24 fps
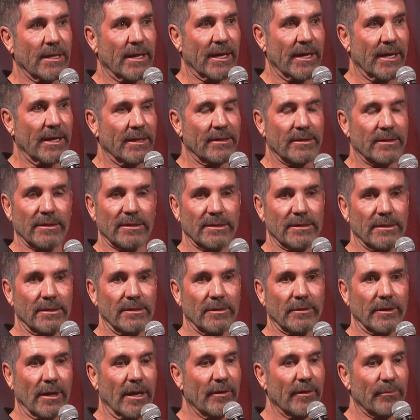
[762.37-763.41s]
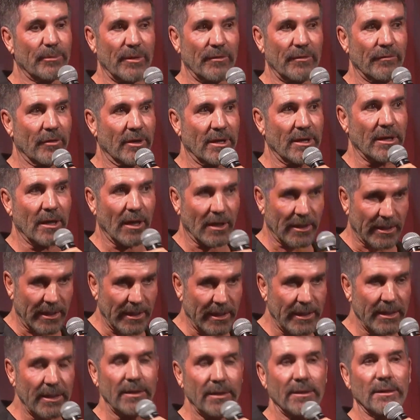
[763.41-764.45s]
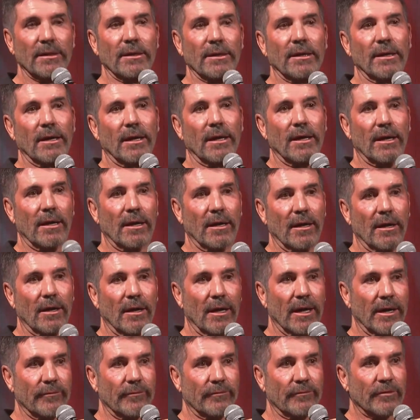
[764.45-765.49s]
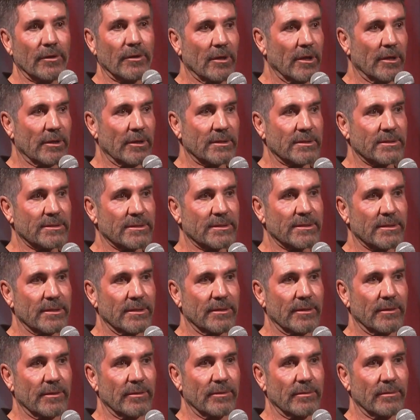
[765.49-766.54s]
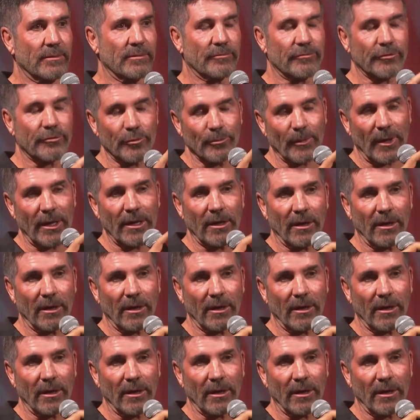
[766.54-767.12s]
Her loyalty and commitment to him had endured in the face of adversity, but now,